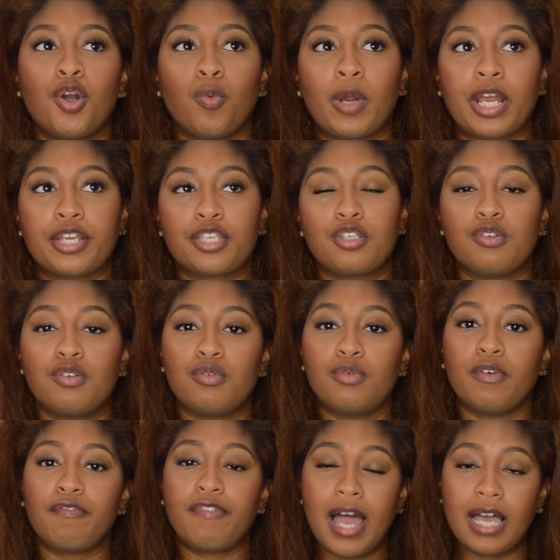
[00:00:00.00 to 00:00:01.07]
where
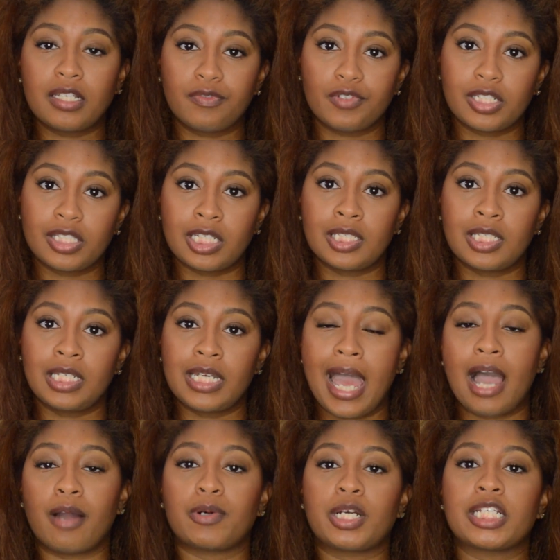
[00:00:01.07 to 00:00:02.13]
you fast for 16
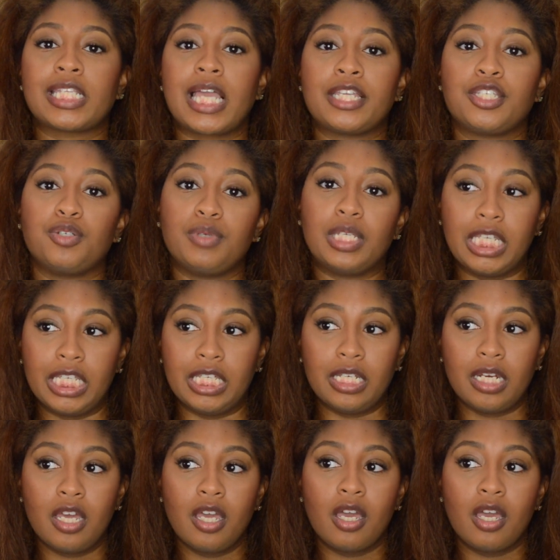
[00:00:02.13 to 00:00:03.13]
hours and you eat